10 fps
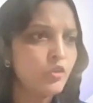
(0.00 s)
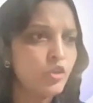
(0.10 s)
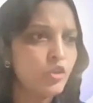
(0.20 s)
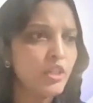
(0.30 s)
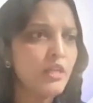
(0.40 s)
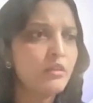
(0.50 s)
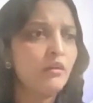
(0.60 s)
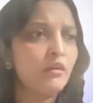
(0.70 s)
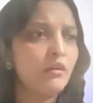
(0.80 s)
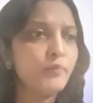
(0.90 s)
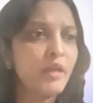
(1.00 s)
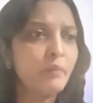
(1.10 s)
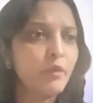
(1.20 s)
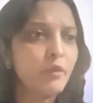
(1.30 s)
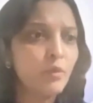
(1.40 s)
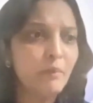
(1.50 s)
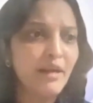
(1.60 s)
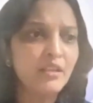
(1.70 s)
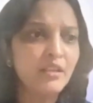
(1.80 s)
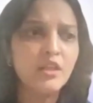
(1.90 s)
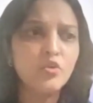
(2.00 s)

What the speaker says: do you think group therapy would be better than